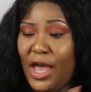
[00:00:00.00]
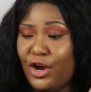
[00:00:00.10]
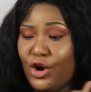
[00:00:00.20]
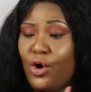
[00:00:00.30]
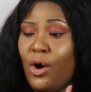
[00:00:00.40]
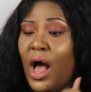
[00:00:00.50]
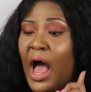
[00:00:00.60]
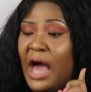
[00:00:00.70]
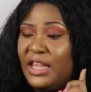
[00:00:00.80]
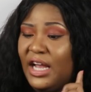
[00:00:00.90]
and girl,
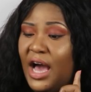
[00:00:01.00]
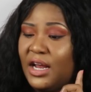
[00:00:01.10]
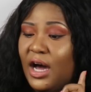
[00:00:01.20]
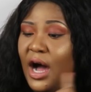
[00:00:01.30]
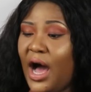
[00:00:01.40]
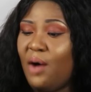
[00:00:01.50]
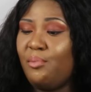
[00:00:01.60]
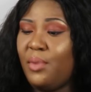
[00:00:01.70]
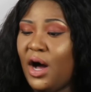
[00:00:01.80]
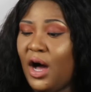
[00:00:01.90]
they got a
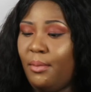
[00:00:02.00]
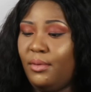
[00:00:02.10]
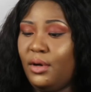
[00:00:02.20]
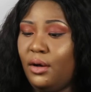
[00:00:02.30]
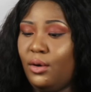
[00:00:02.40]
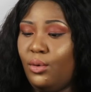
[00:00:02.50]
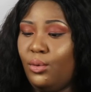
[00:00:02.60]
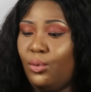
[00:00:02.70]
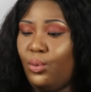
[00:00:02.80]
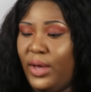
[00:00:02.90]
hot bob
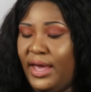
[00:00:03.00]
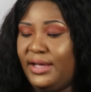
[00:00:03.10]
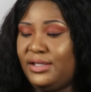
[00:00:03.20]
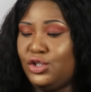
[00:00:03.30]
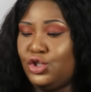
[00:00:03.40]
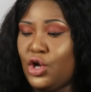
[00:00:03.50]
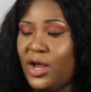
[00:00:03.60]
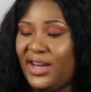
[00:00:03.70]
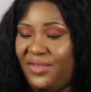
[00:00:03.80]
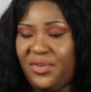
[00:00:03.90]
wigs
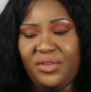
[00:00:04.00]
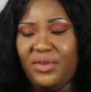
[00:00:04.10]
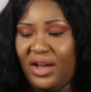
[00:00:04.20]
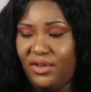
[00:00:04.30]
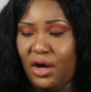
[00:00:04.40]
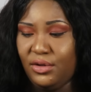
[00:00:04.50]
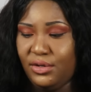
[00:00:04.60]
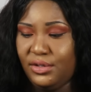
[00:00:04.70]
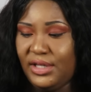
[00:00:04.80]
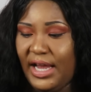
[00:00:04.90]
started at fifty-five
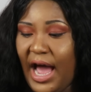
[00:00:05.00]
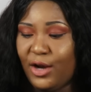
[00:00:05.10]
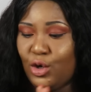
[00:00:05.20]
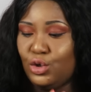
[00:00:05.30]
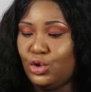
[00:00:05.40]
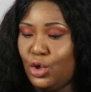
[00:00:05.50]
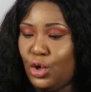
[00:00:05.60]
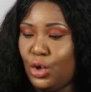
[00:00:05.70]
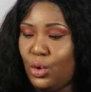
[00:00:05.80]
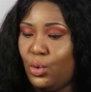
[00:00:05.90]
dollars. Like, I don't
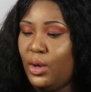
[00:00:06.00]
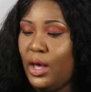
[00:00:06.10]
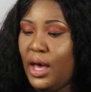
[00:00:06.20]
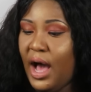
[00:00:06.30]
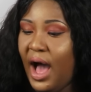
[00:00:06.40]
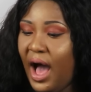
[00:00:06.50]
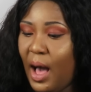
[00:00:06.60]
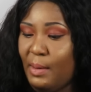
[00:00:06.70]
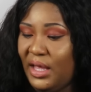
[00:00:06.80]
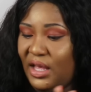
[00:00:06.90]
know
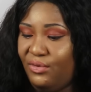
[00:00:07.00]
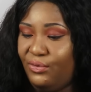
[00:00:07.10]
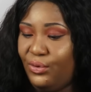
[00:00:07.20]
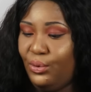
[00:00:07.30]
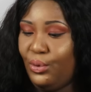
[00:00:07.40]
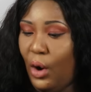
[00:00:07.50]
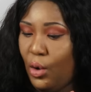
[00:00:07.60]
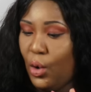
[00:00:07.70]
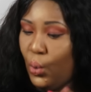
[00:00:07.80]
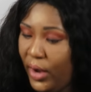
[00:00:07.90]
um if you
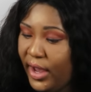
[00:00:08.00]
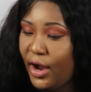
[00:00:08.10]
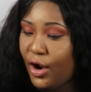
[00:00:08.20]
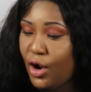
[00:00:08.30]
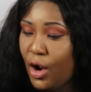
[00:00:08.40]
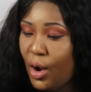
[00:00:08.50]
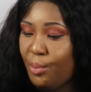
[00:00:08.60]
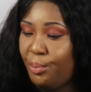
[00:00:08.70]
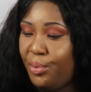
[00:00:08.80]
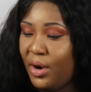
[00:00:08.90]
are aware,
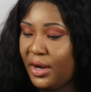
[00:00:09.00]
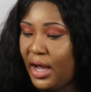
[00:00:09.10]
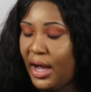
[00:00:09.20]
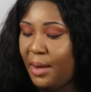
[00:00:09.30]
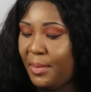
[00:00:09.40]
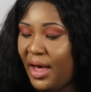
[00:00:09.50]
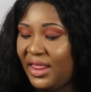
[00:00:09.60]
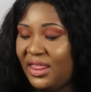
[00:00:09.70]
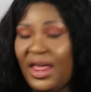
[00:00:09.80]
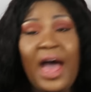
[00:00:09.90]
but um
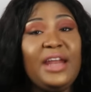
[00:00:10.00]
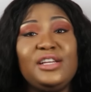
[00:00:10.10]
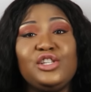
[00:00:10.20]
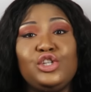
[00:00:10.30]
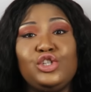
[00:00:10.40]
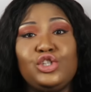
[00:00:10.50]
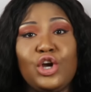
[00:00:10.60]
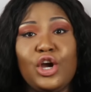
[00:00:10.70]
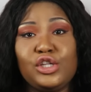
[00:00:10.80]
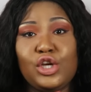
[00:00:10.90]
that is
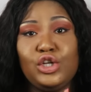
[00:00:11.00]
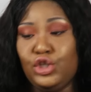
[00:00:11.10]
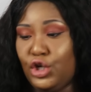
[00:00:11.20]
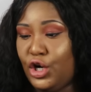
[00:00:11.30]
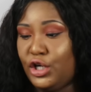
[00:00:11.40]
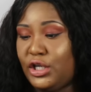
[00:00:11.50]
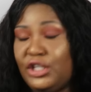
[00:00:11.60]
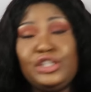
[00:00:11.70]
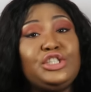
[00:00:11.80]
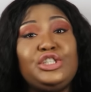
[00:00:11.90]
dirt dirt
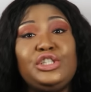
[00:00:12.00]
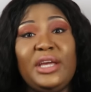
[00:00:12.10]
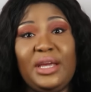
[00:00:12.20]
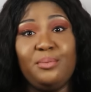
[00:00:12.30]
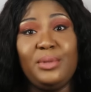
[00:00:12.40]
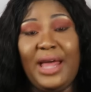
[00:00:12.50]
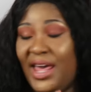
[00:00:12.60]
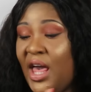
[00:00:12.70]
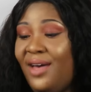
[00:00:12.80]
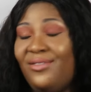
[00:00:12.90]
cheap.
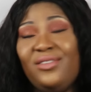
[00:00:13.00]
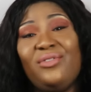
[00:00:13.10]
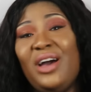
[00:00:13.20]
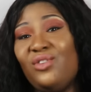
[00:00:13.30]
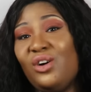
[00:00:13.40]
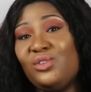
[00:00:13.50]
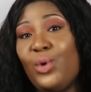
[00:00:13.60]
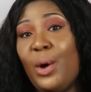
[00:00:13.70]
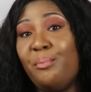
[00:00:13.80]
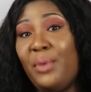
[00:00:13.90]
Like fifty-five dollars
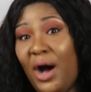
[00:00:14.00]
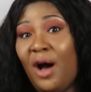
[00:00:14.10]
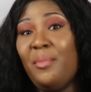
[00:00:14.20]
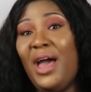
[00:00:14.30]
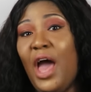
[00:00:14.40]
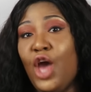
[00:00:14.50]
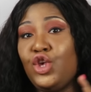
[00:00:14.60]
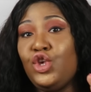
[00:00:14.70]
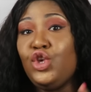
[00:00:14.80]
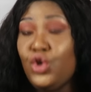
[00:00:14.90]
for a bob, a
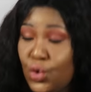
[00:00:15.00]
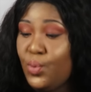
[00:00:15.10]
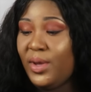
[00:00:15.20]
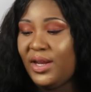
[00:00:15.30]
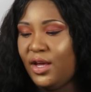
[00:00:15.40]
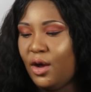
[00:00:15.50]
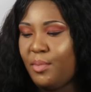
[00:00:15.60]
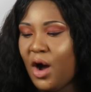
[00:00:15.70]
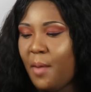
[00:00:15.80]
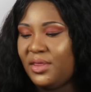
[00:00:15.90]
human hair
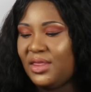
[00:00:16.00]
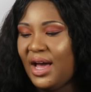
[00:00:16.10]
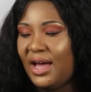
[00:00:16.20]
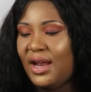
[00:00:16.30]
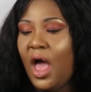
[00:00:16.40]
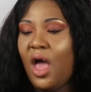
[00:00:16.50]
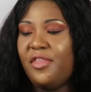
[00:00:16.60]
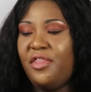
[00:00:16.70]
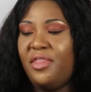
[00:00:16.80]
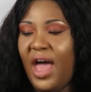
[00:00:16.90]
bob at that.
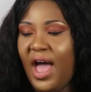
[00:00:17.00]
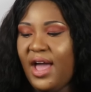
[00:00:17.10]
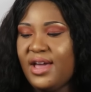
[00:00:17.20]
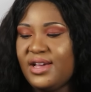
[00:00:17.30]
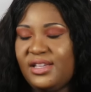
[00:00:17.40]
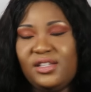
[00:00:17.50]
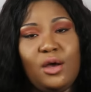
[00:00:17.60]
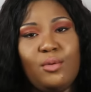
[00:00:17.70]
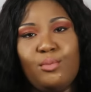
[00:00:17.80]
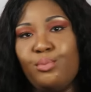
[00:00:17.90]
That is
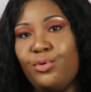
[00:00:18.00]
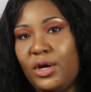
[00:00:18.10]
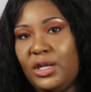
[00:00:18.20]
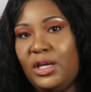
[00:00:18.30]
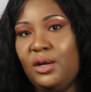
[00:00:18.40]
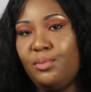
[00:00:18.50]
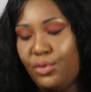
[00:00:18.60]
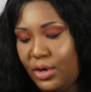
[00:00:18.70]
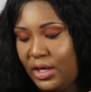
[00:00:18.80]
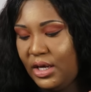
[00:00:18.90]
pretty
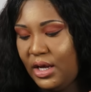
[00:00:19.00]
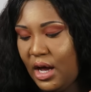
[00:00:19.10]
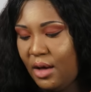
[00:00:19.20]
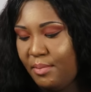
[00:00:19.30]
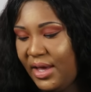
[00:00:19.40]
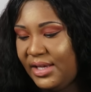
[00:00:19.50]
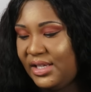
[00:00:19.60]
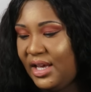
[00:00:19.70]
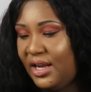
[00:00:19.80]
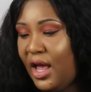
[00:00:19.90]
pretty
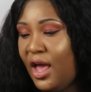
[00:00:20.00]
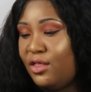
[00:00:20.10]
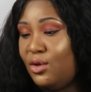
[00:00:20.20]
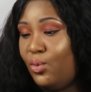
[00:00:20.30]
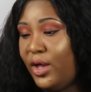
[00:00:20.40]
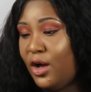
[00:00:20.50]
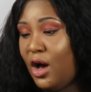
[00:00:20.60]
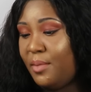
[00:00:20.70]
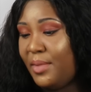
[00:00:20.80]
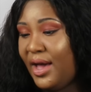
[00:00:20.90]
amazing. The wig
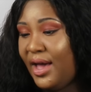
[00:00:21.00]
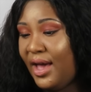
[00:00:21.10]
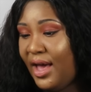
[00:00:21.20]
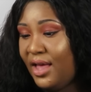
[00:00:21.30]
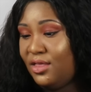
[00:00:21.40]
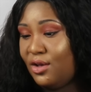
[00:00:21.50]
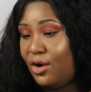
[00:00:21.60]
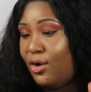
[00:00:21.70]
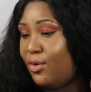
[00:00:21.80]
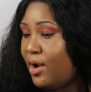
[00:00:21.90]
on my head
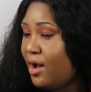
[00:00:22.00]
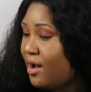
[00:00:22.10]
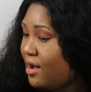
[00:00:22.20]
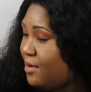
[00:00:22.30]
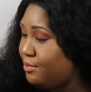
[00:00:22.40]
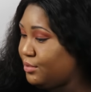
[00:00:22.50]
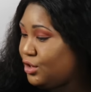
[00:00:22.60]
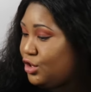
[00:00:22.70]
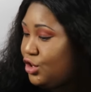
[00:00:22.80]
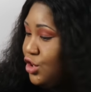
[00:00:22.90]
though, um
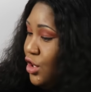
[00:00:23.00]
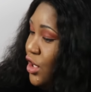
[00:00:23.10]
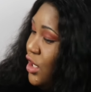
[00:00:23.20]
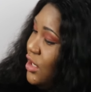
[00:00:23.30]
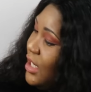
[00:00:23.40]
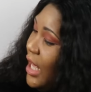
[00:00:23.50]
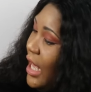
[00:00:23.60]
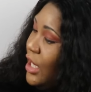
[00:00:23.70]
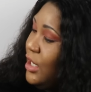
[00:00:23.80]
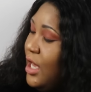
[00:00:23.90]
she is a
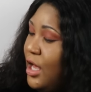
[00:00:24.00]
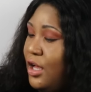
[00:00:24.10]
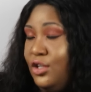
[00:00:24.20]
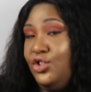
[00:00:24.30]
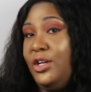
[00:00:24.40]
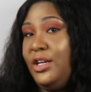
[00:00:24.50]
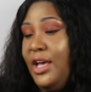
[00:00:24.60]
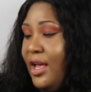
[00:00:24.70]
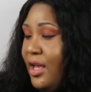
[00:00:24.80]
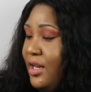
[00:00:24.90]
one hundred
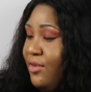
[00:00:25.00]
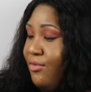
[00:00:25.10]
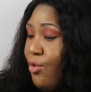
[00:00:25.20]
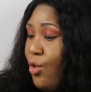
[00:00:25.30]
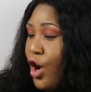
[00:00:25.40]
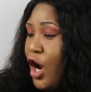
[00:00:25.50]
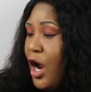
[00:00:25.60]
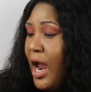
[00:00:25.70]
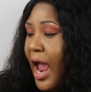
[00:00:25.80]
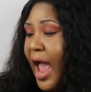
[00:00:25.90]

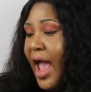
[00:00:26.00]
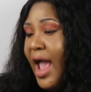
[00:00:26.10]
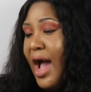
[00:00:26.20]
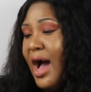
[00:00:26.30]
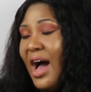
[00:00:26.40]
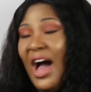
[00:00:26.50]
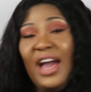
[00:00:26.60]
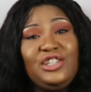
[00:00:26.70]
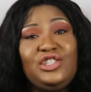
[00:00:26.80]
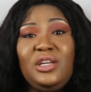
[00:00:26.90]
eighty-four, uh,
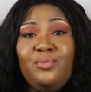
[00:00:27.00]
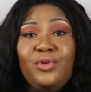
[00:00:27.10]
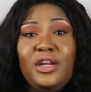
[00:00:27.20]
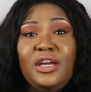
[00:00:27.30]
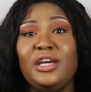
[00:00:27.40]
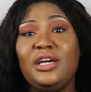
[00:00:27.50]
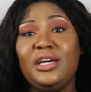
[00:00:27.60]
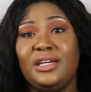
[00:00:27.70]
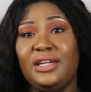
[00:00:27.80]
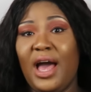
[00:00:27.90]
and she pretty
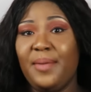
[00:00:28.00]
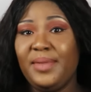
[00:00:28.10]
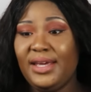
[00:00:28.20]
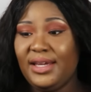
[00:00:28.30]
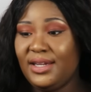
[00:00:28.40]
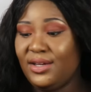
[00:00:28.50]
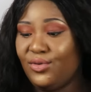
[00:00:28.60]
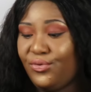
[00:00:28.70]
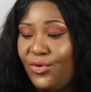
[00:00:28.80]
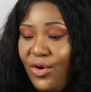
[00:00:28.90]
good. I mean,
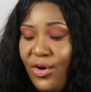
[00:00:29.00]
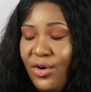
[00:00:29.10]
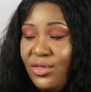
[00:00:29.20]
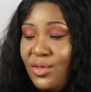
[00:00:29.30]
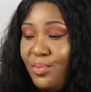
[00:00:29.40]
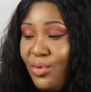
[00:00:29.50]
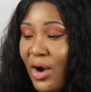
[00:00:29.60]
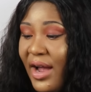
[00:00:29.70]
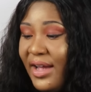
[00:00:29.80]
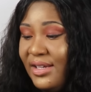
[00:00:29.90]
for the
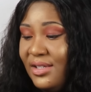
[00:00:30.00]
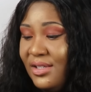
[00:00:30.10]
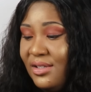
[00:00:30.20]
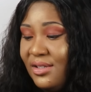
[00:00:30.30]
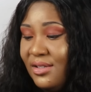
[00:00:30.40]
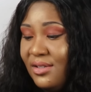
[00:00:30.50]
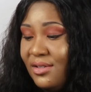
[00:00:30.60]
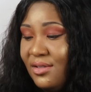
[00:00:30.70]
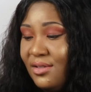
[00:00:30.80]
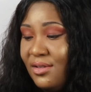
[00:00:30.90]
price
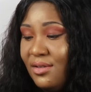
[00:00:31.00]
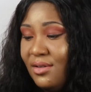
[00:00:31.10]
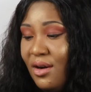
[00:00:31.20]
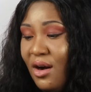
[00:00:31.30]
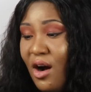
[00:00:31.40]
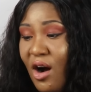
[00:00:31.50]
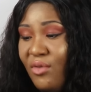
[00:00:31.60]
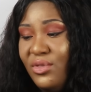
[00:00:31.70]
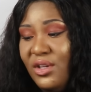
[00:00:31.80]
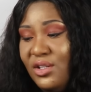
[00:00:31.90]

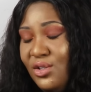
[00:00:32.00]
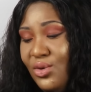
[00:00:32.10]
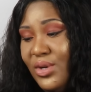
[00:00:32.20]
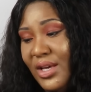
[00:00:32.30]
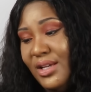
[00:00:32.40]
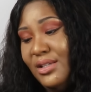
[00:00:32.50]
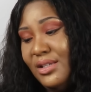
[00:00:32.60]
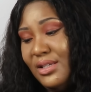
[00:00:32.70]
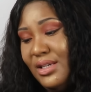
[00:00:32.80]
of this unit,